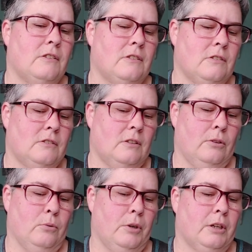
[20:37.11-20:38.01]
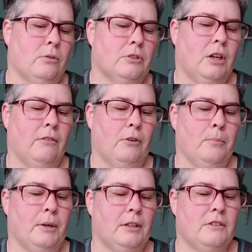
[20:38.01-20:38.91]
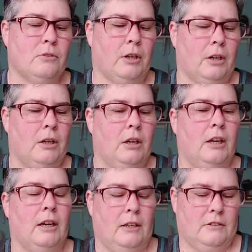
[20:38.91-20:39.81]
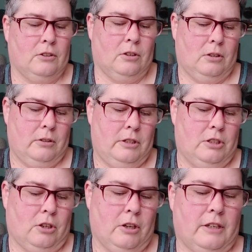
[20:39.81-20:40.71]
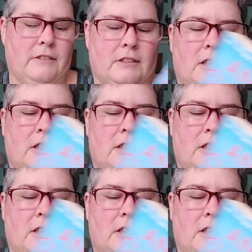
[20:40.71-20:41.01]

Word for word: This is a little wrinkled cover, but that's okay. It's called The Darkest